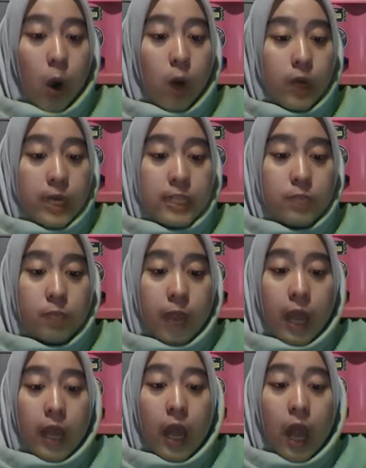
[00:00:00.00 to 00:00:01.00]
How is
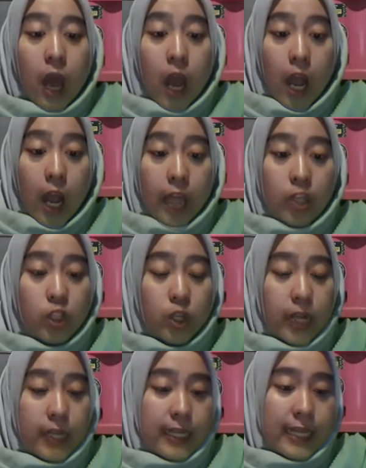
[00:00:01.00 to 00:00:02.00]
my
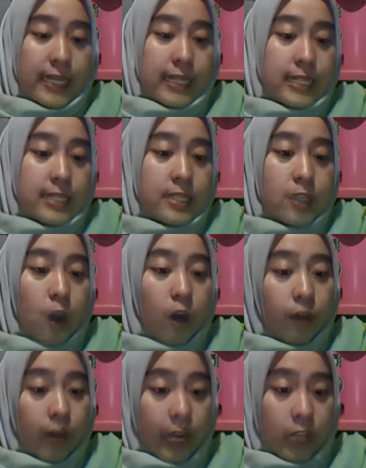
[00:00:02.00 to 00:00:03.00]
lecture attendance
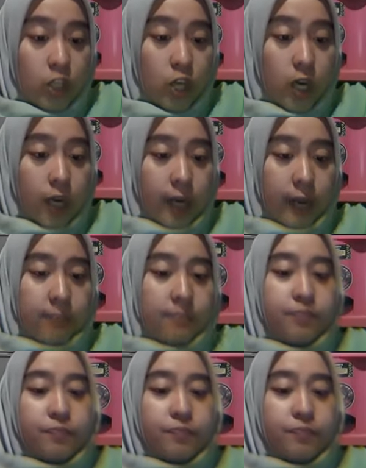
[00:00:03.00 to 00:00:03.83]
of HRM?